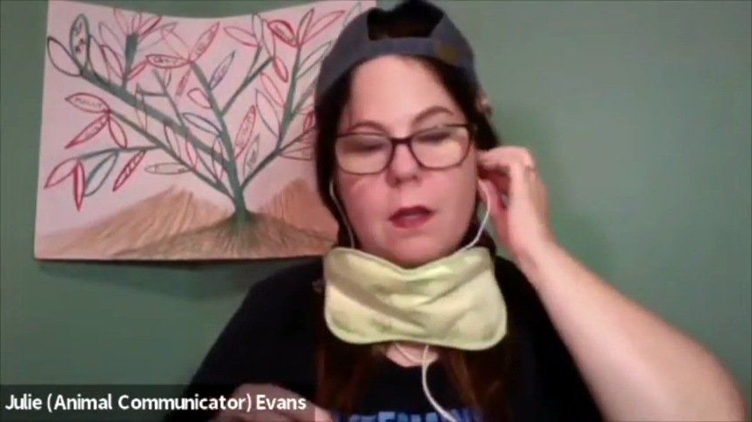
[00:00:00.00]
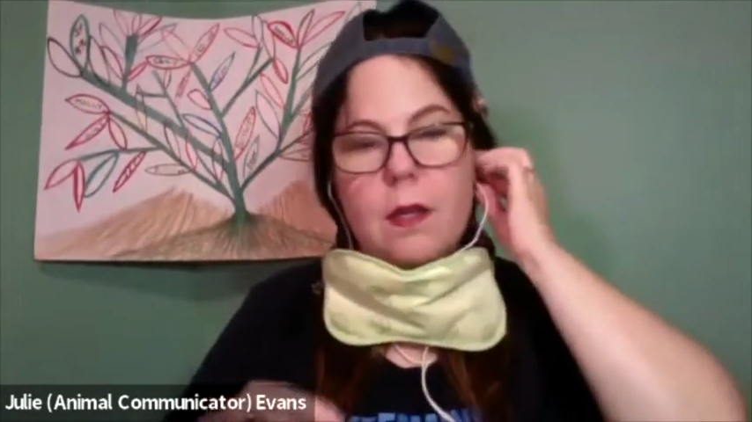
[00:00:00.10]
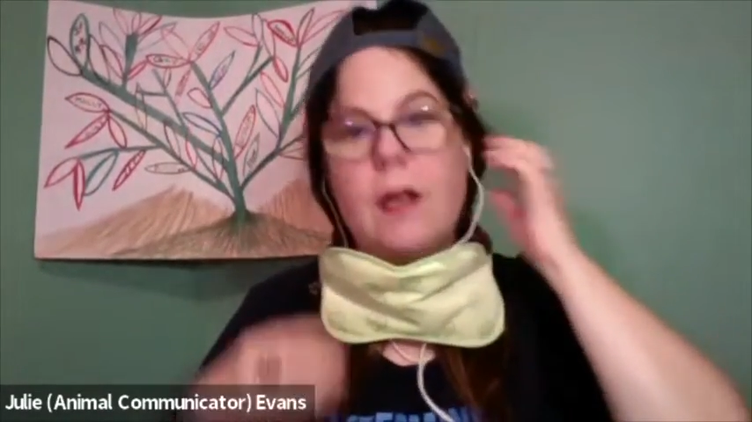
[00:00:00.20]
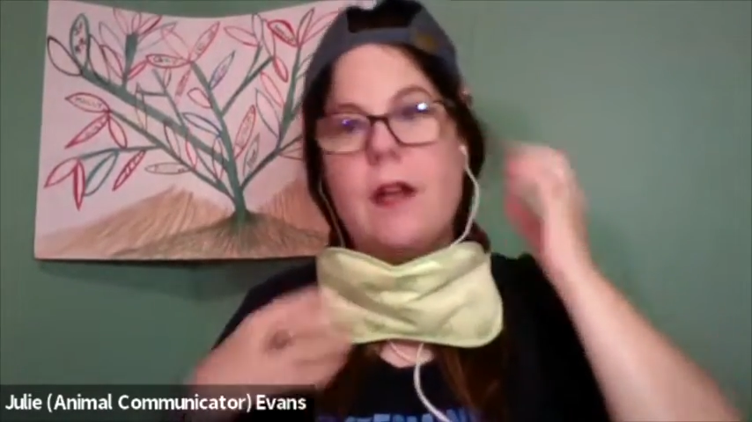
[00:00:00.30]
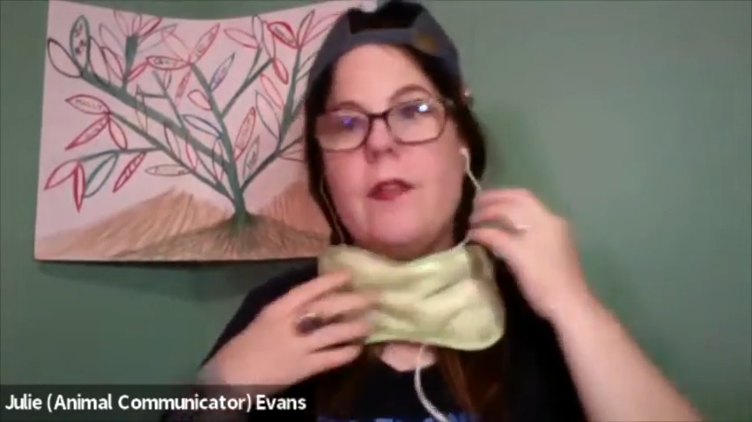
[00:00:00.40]

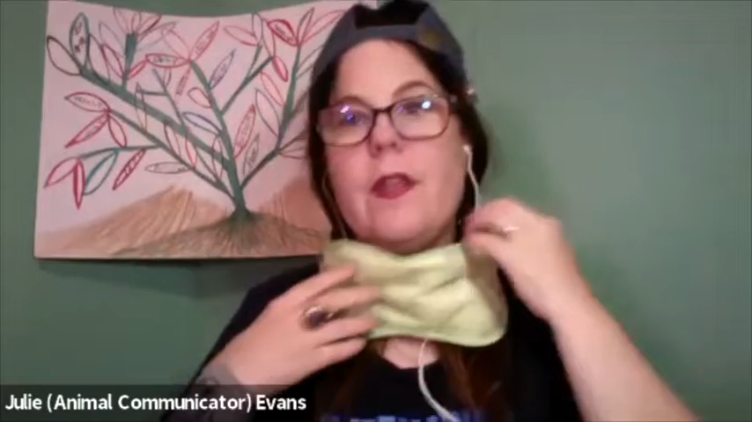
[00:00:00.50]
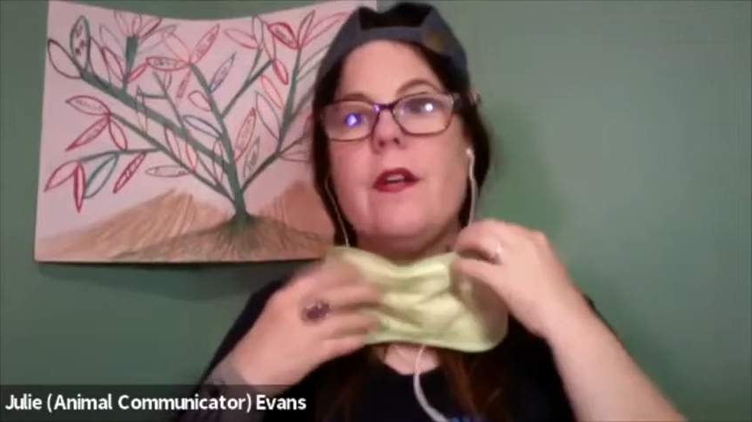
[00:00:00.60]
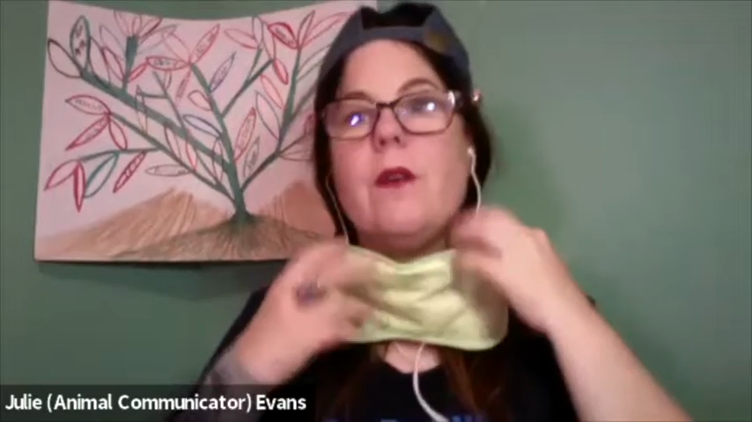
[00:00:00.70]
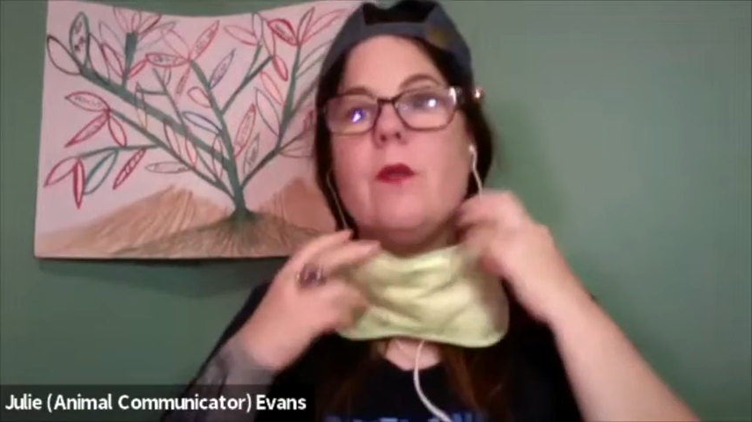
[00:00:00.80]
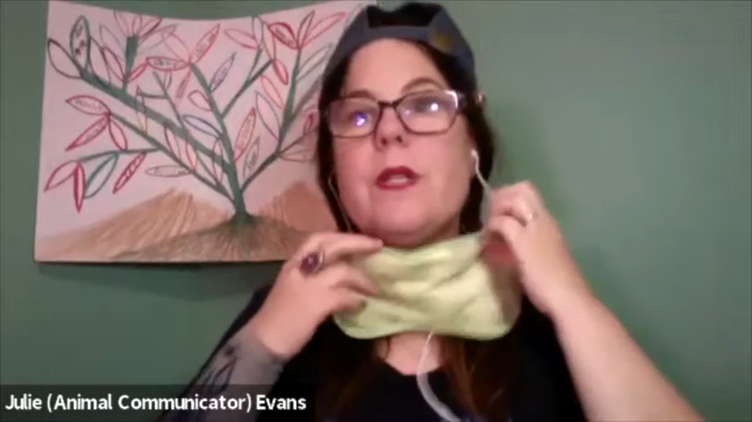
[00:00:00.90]
And
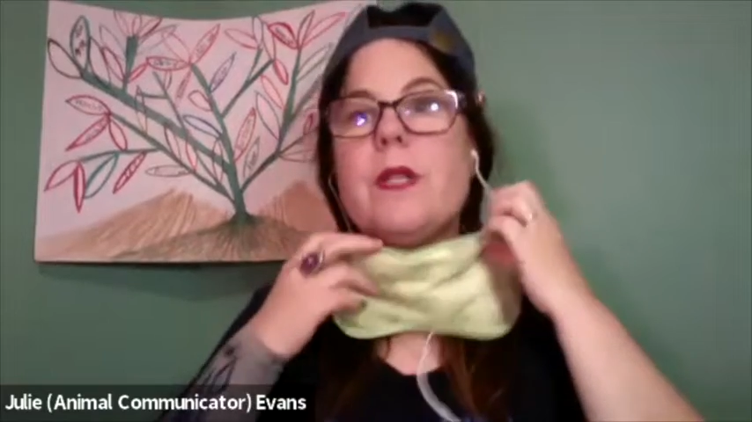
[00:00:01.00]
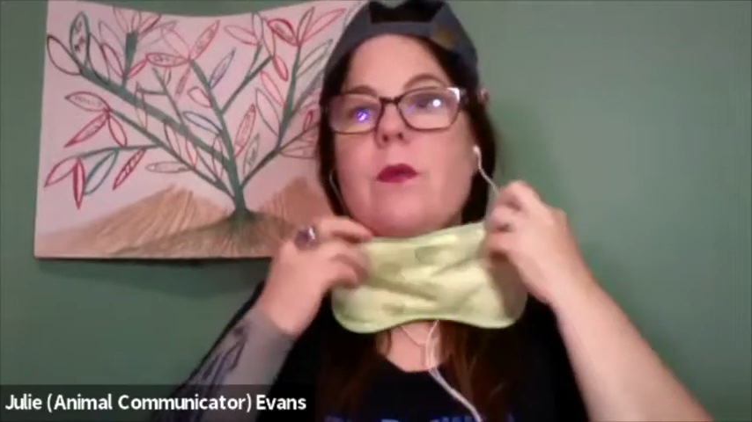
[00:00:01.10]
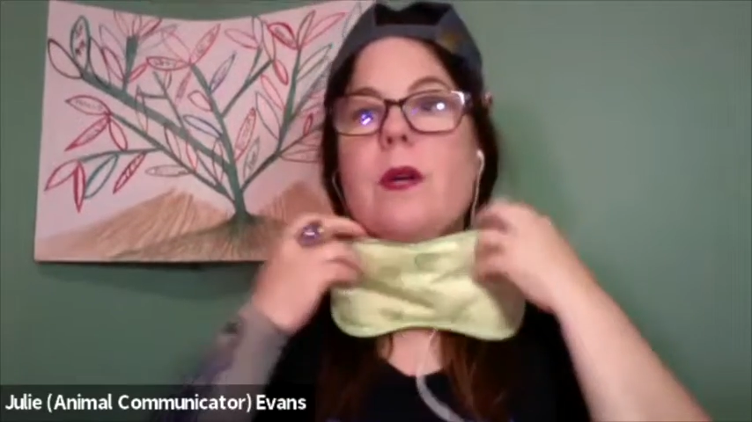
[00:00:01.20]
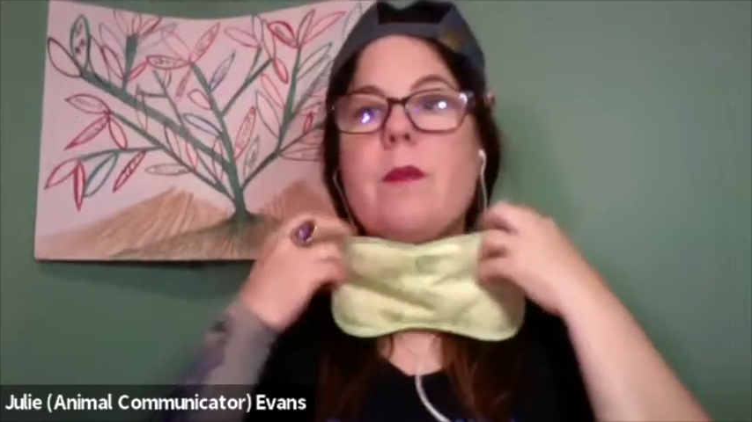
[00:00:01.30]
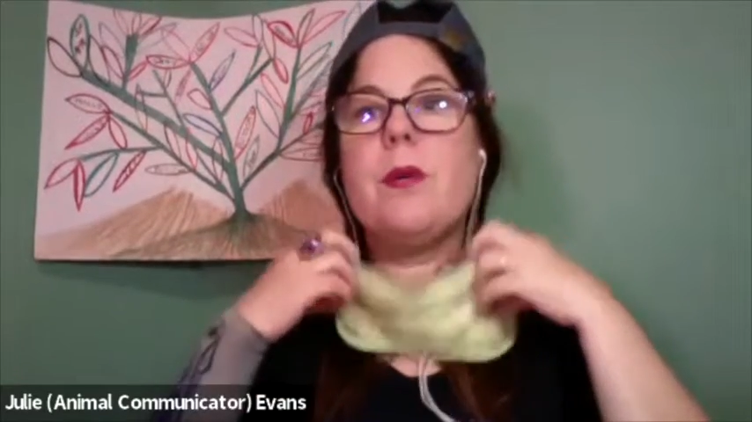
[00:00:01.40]
then we didn't
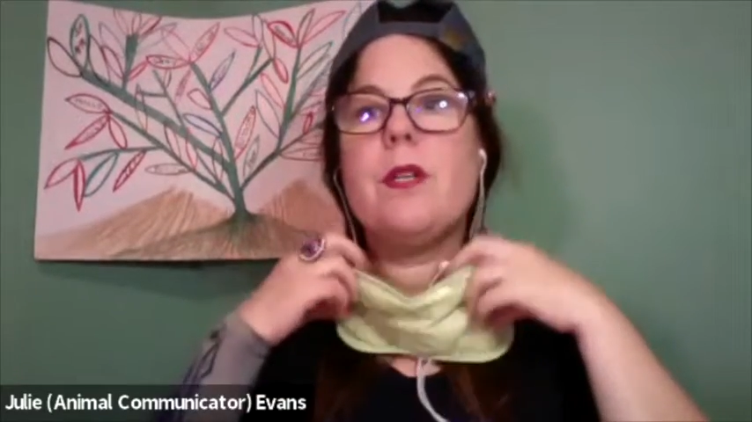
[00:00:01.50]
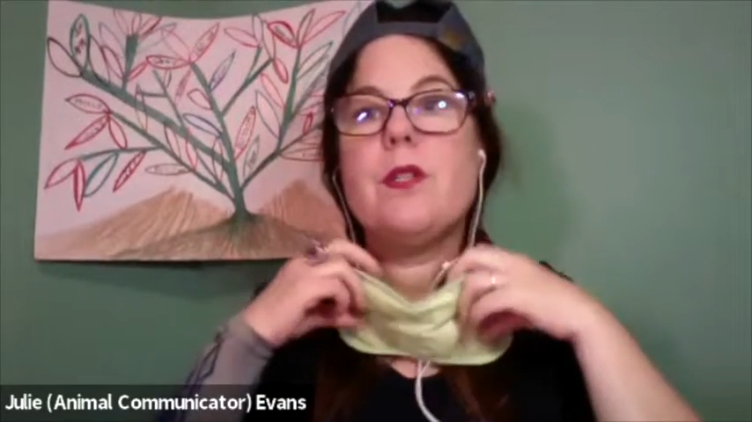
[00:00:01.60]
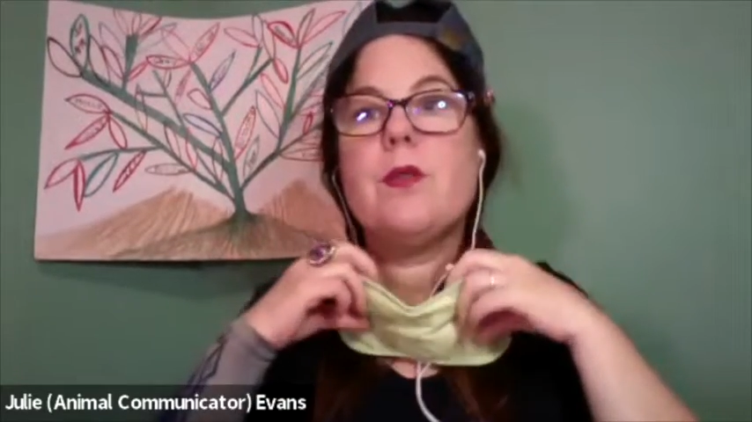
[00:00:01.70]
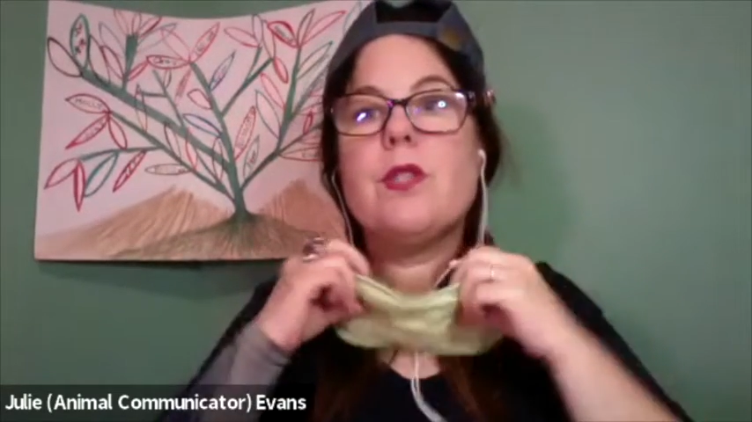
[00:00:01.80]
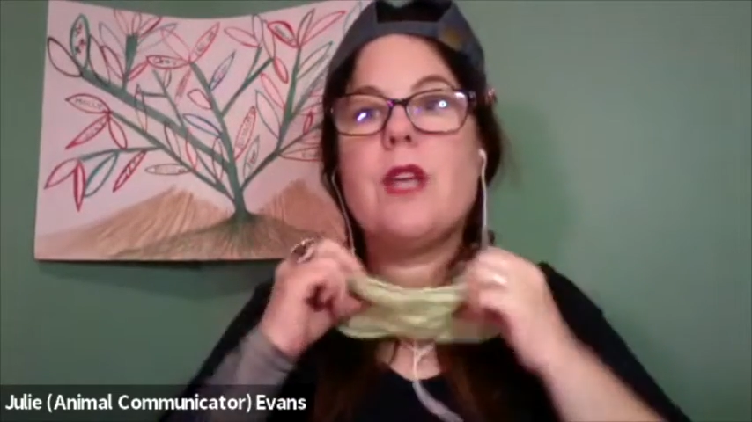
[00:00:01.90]
want to put it
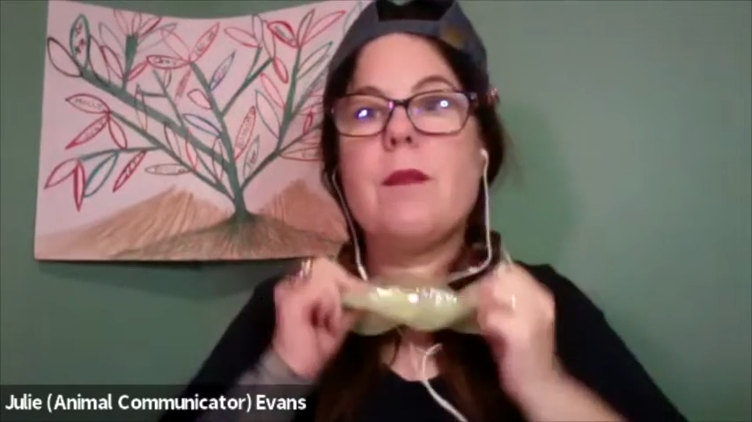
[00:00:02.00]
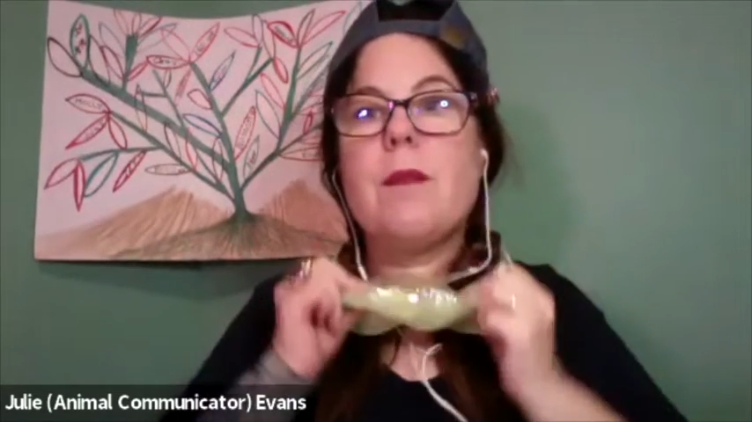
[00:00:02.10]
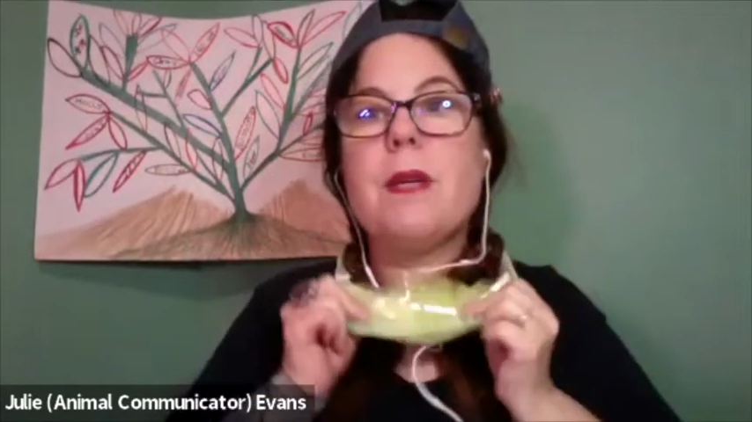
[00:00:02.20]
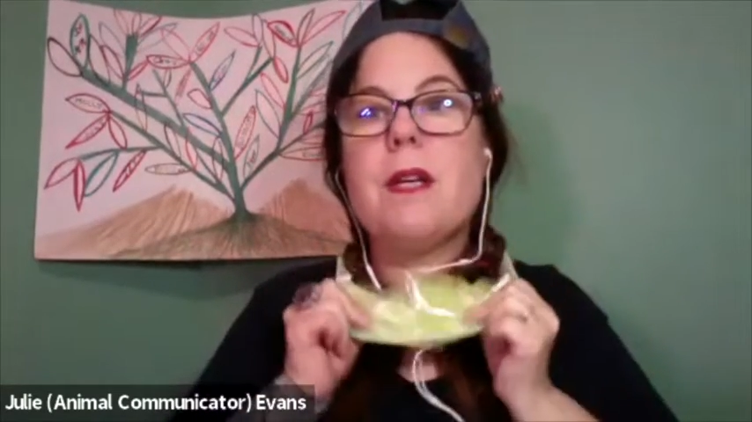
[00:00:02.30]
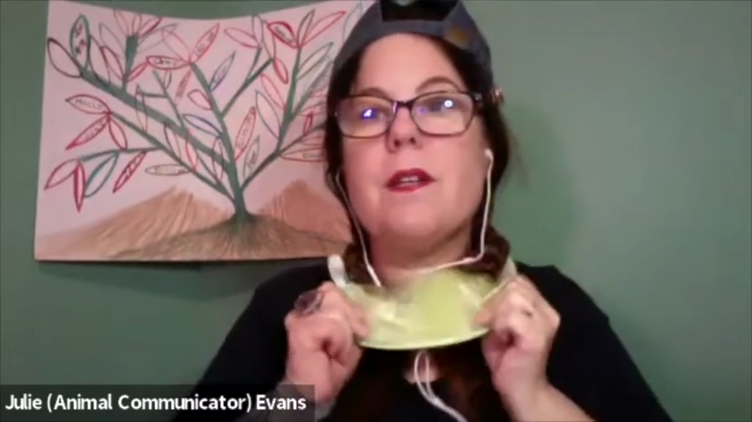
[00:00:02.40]
too tight
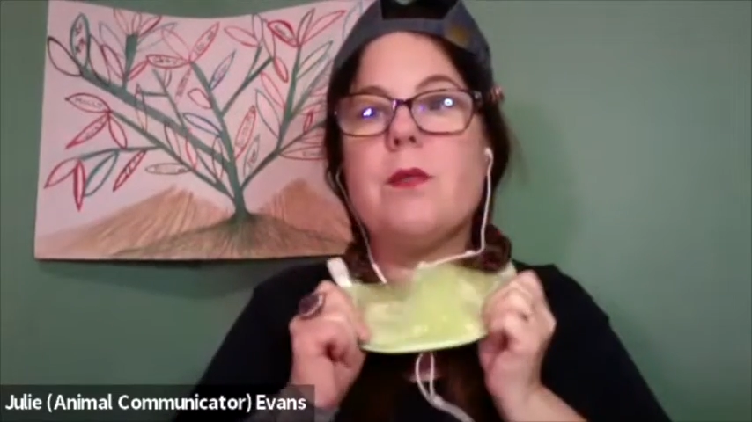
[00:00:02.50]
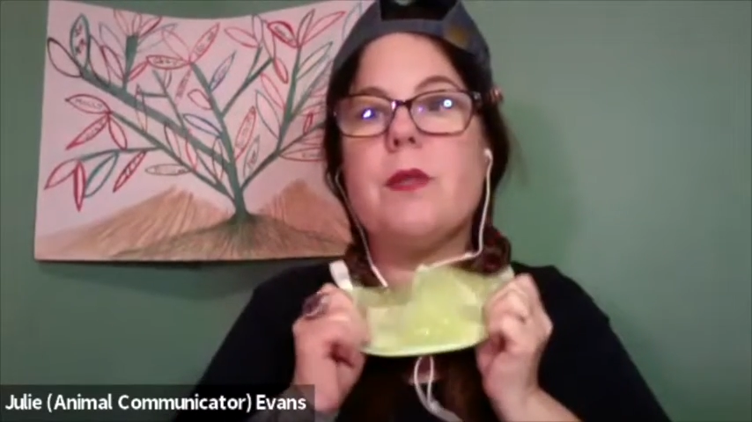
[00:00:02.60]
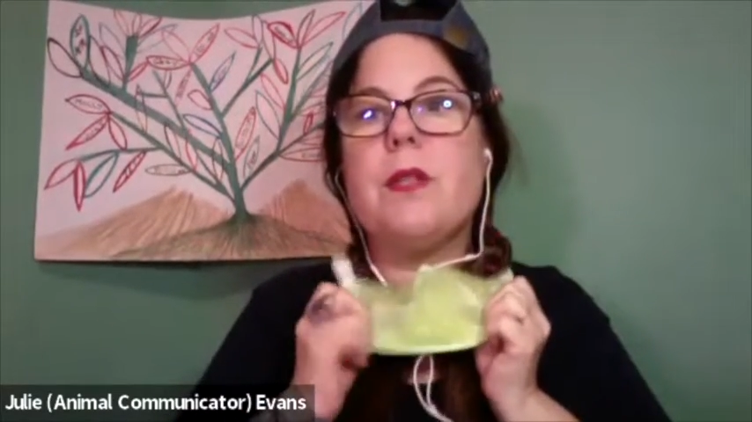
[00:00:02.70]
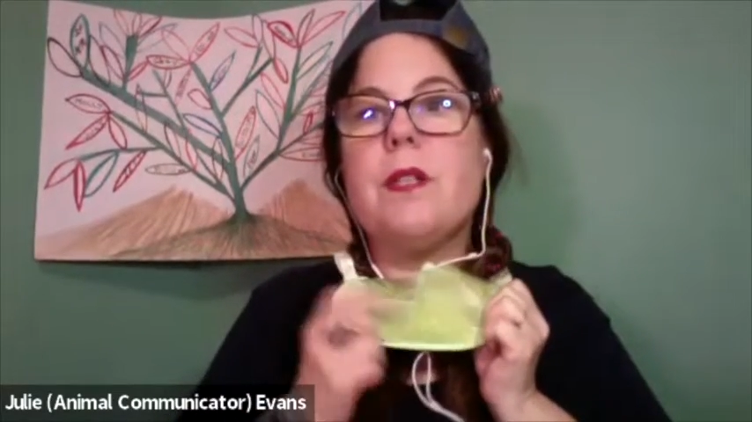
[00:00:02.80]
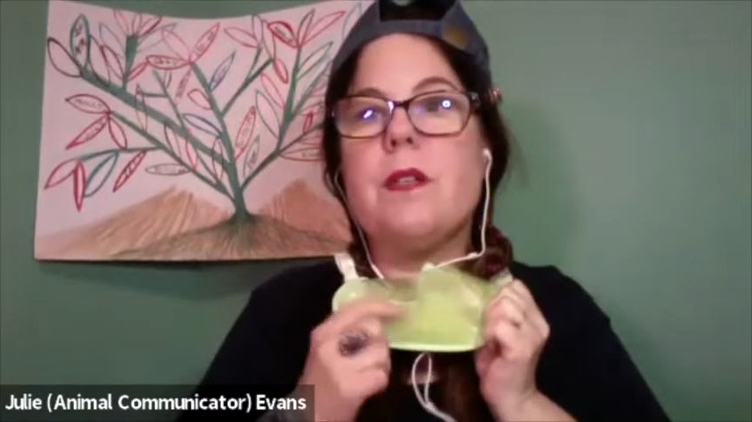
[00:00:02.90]
because
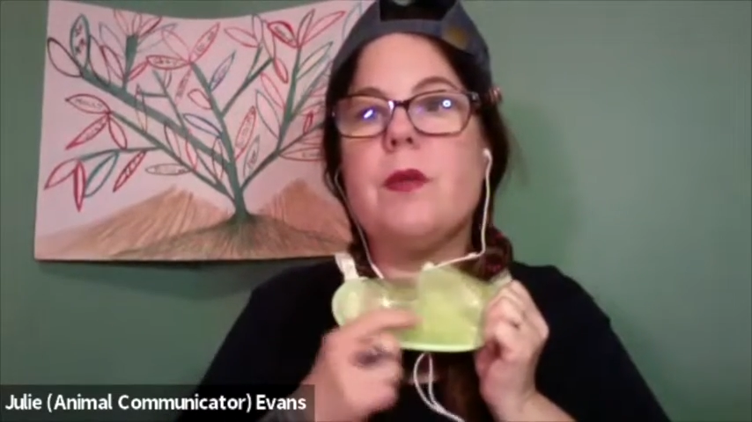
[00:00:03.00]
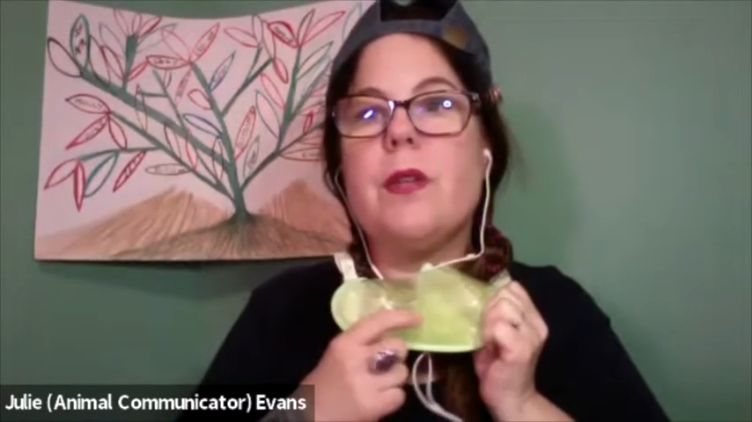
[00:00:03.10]
when the